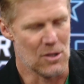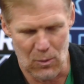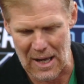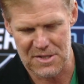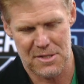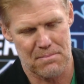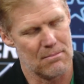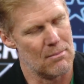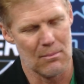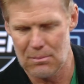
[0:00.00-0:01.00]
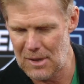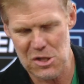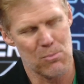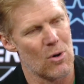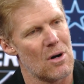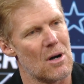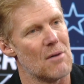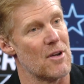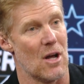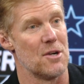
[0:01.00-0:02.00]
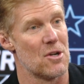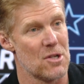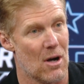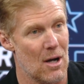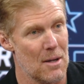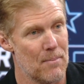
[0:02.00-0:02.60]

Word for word: U.S., much more of an underdog.